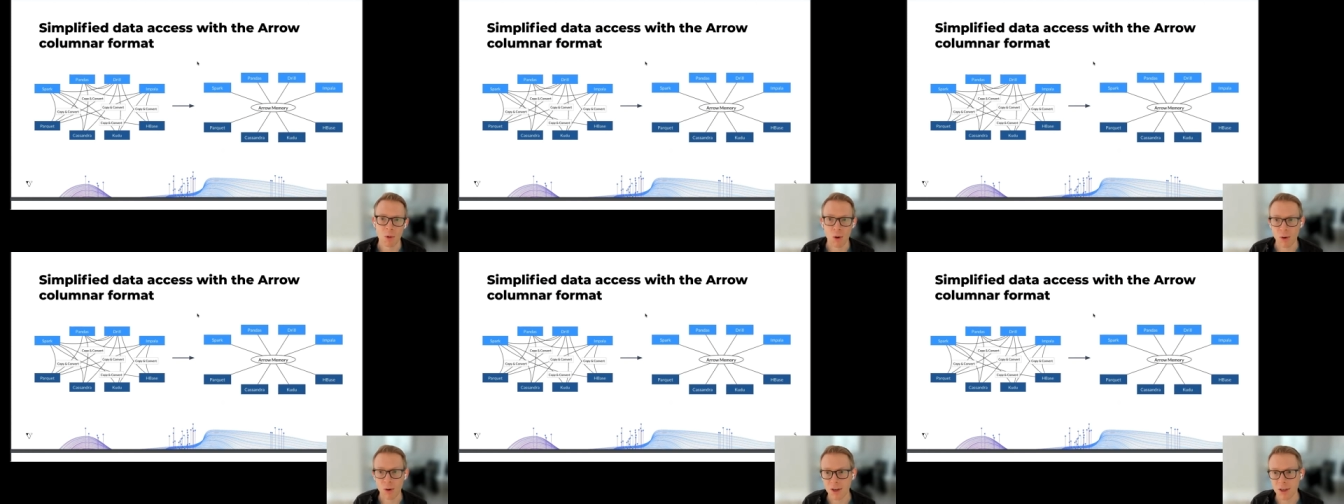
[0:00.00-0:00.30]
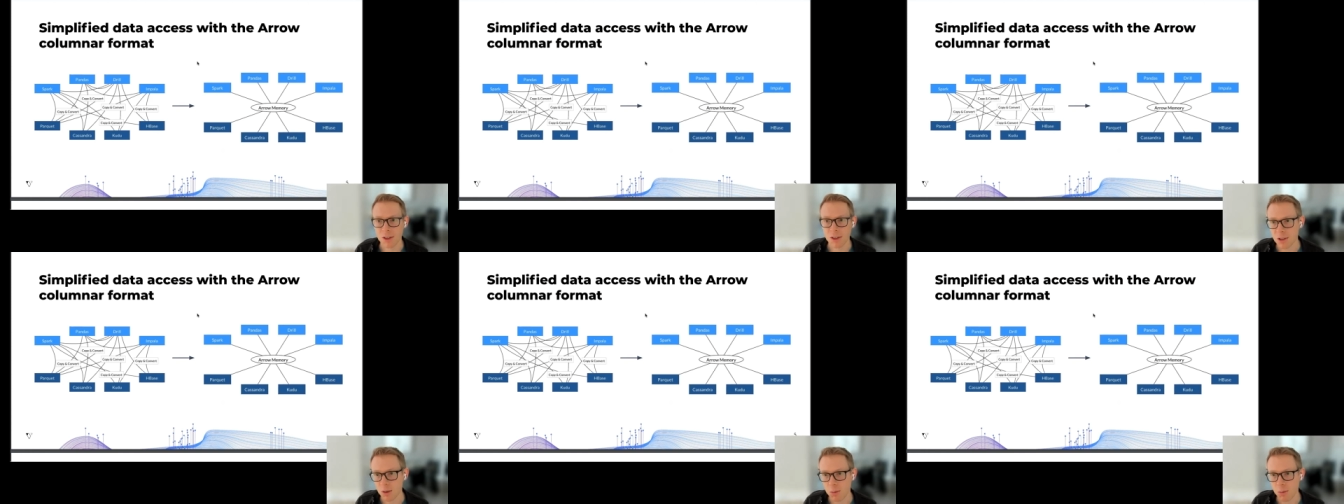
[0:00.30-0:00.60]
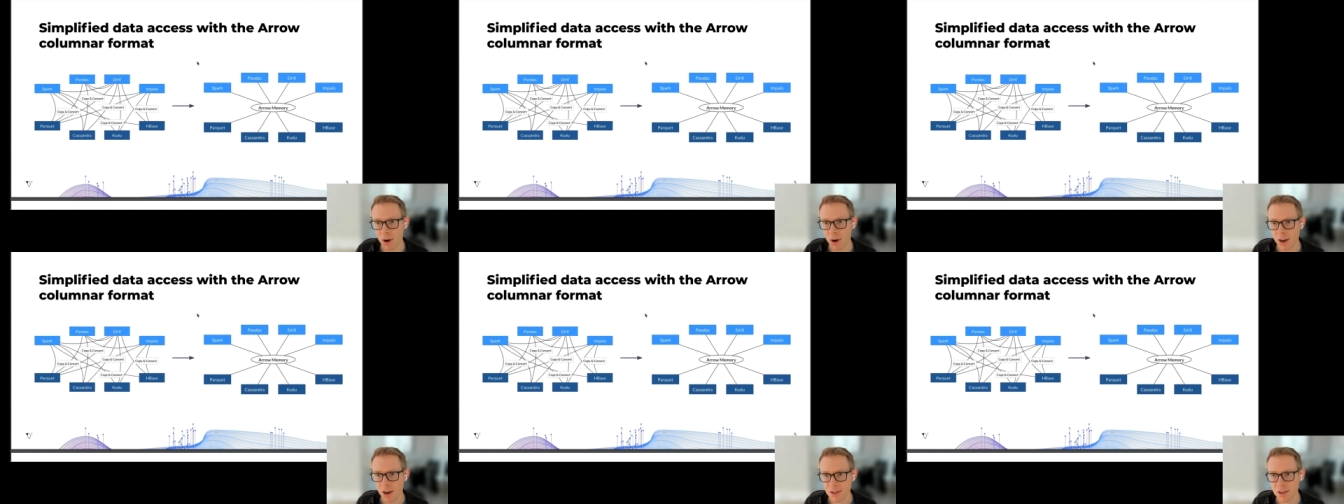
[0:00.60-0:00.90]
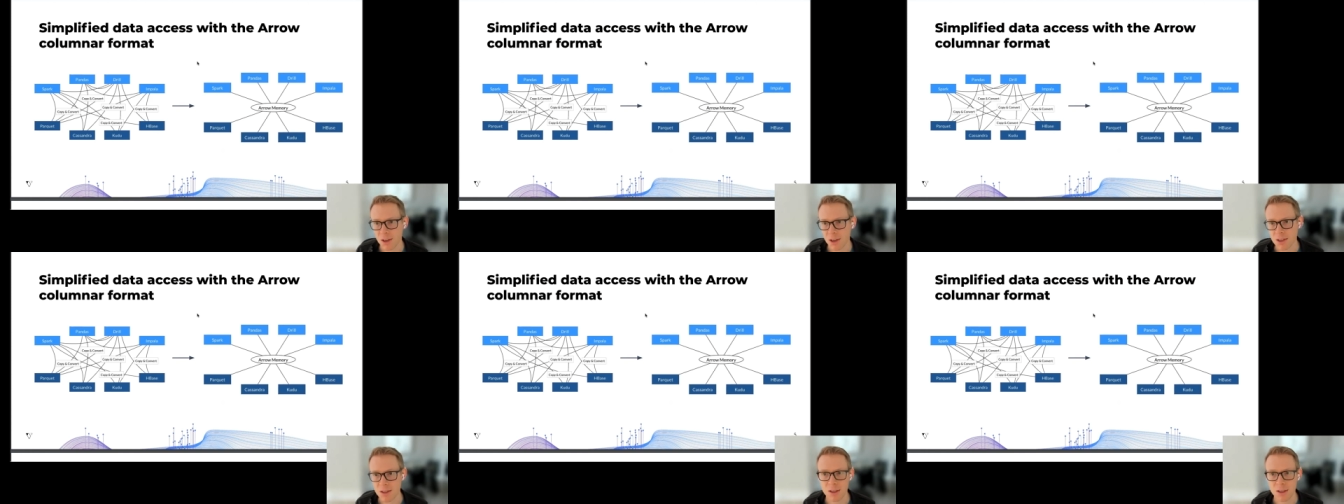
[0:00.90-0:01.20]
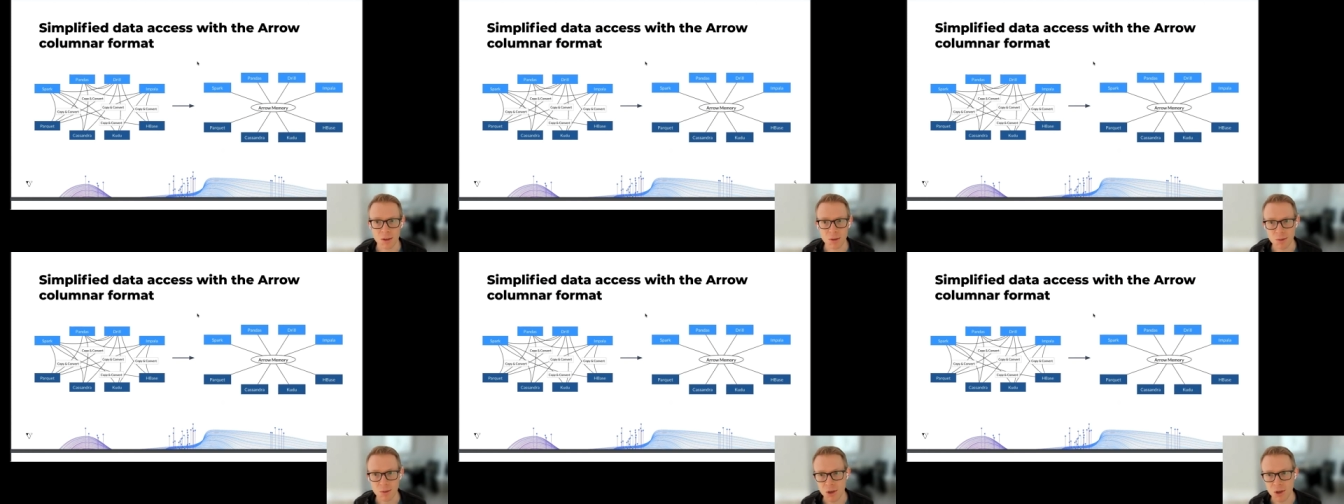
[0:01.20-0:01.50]
or inter-process
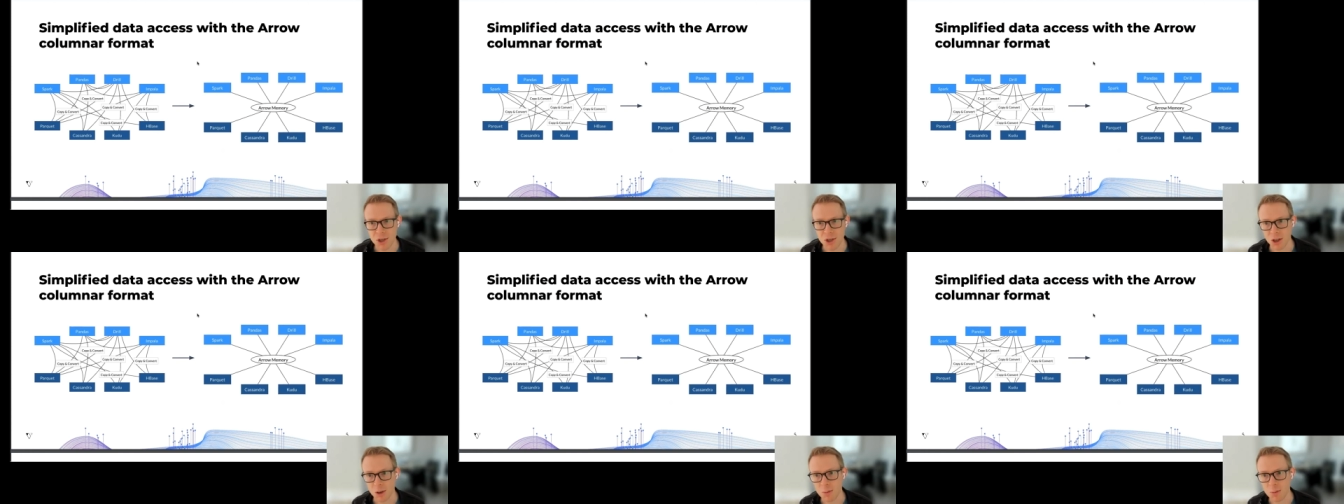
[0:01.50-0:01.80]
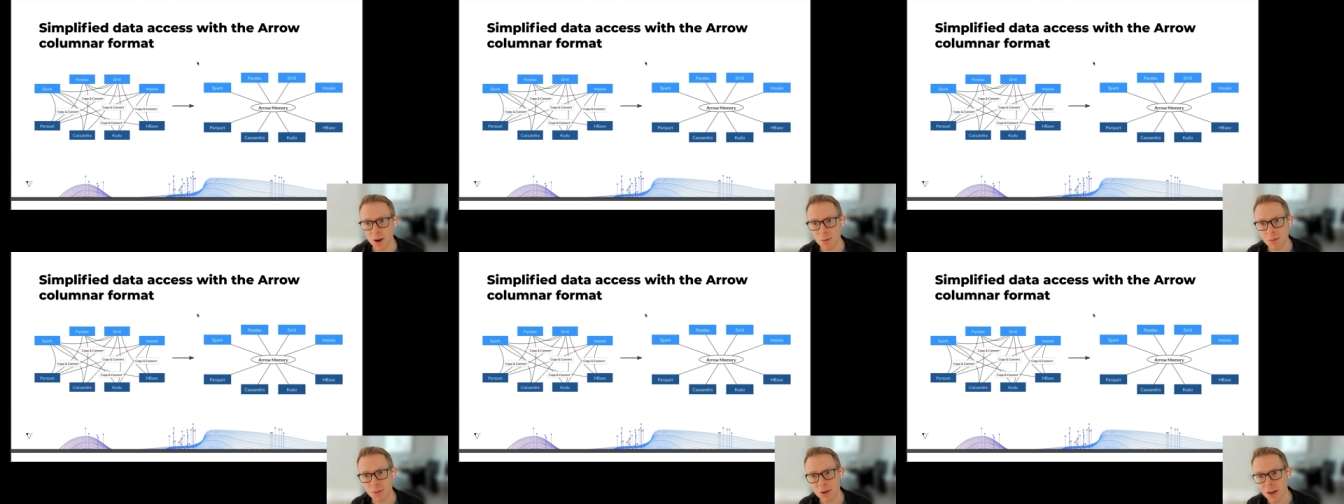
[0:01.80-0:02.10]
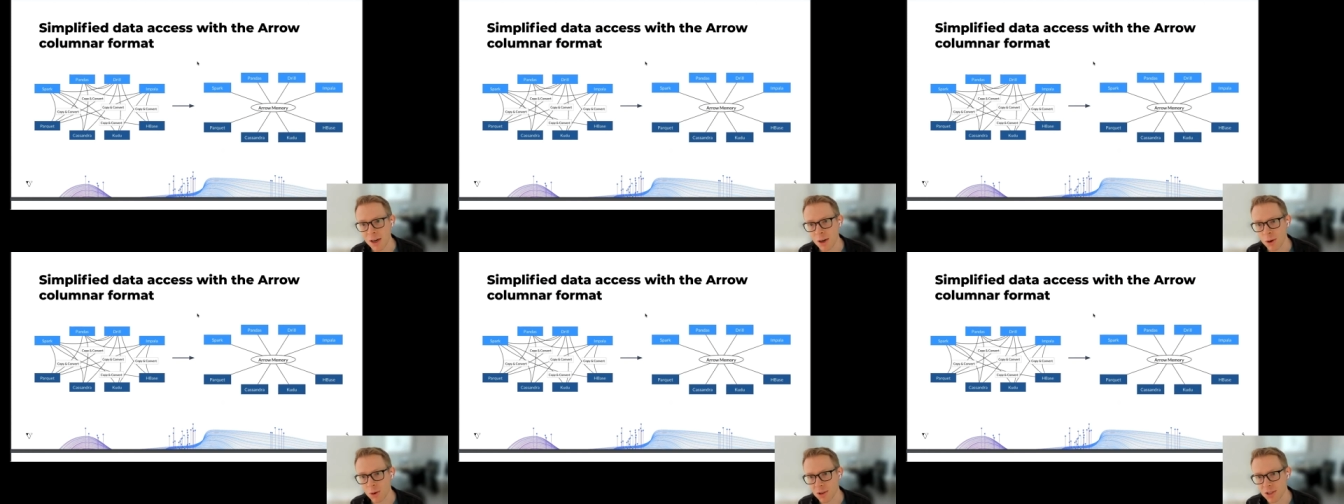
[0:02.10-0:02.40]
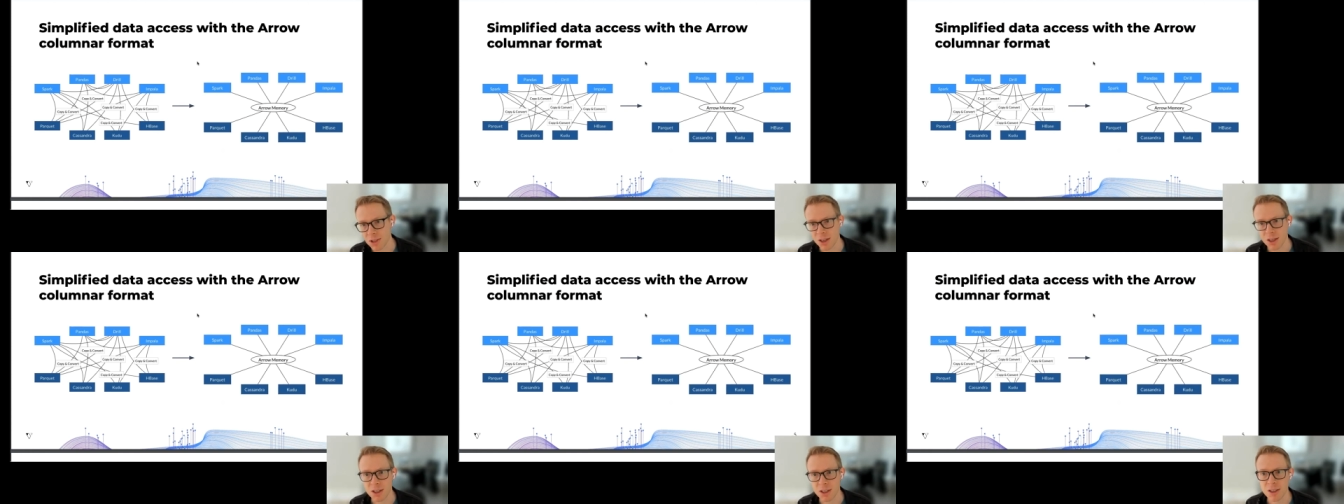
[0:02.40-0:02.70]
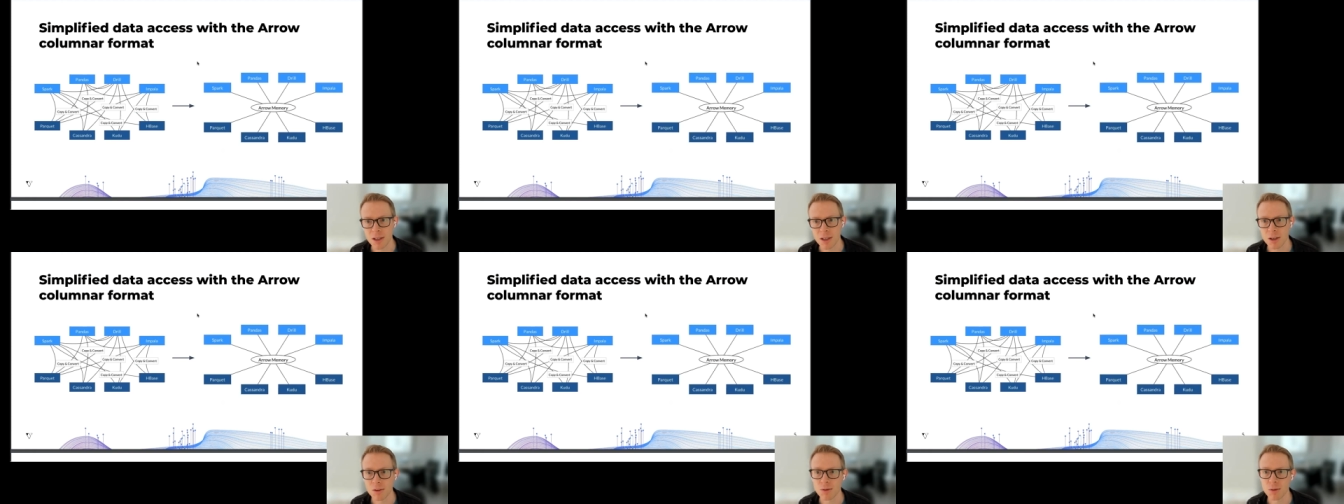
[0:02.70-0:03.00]
like through shared memory or sending
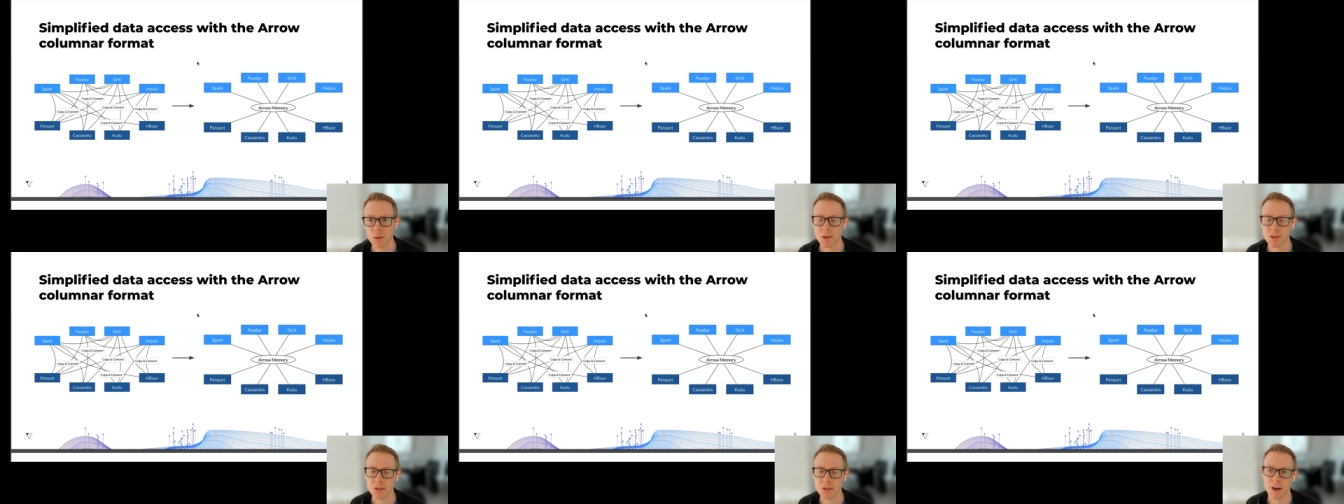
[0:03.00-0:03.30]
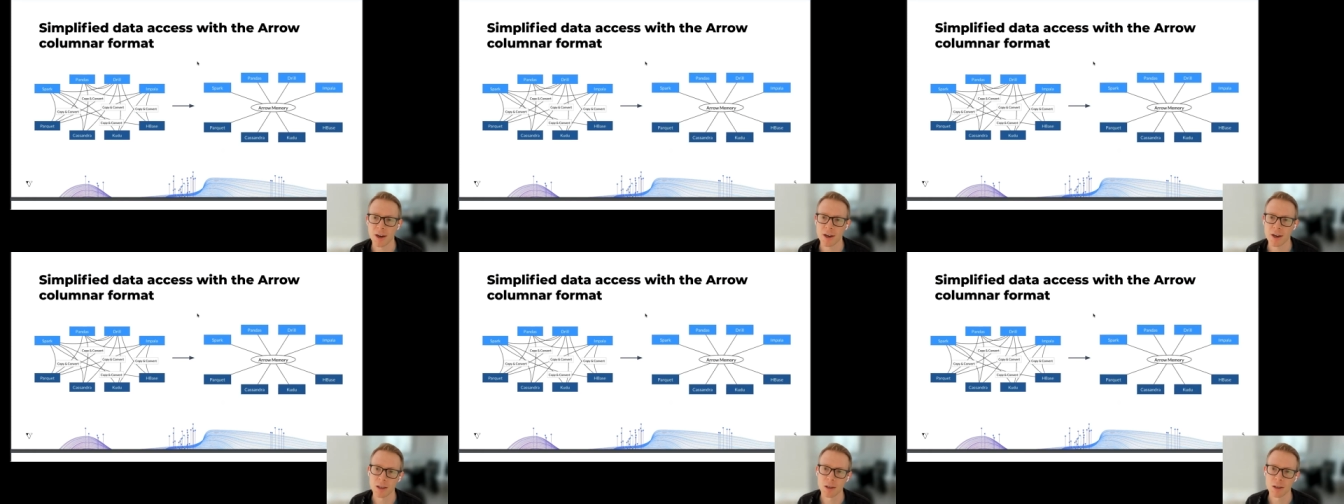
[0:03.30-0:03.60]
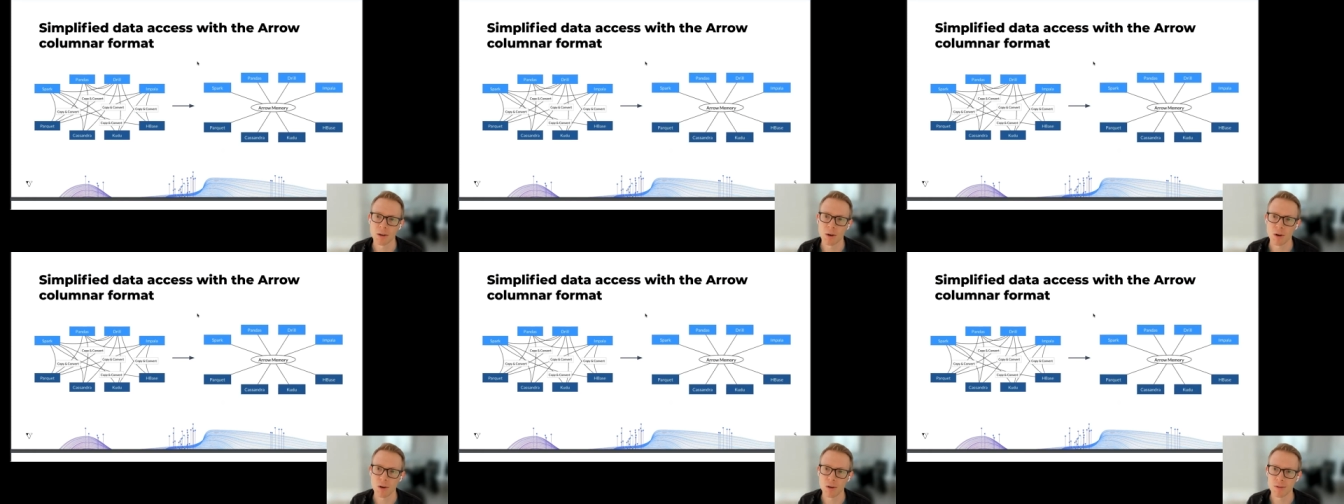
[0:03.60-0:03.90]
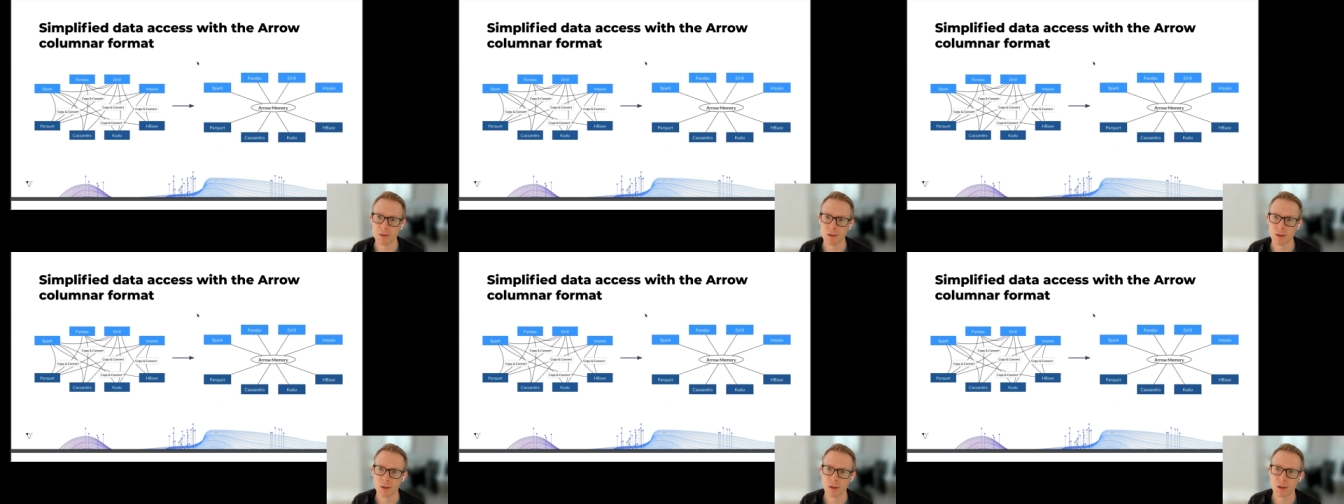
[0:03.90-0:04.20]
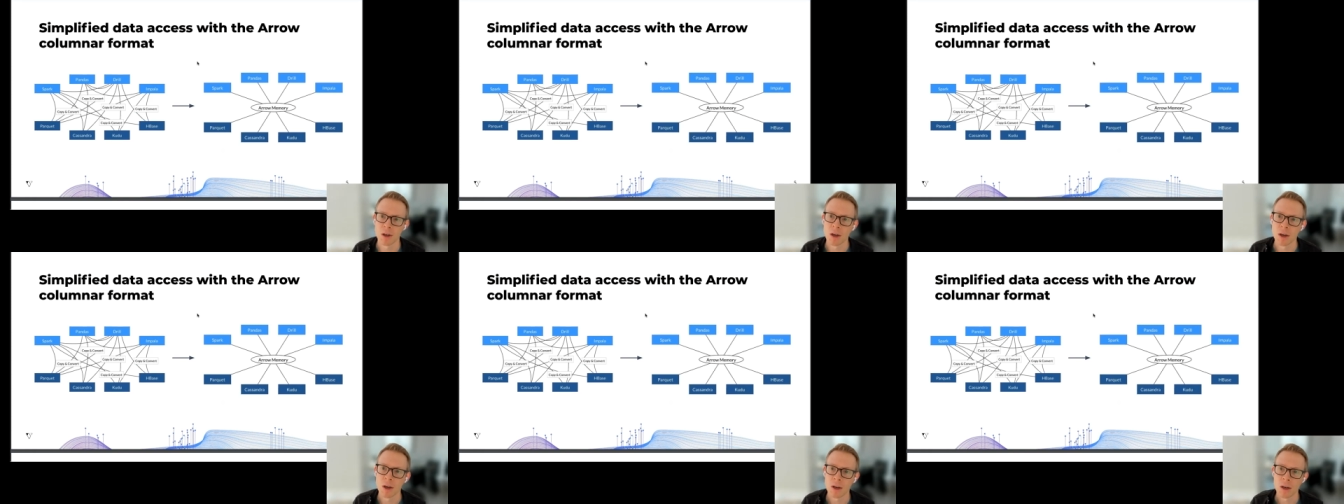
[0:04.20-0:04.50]
data through a socket over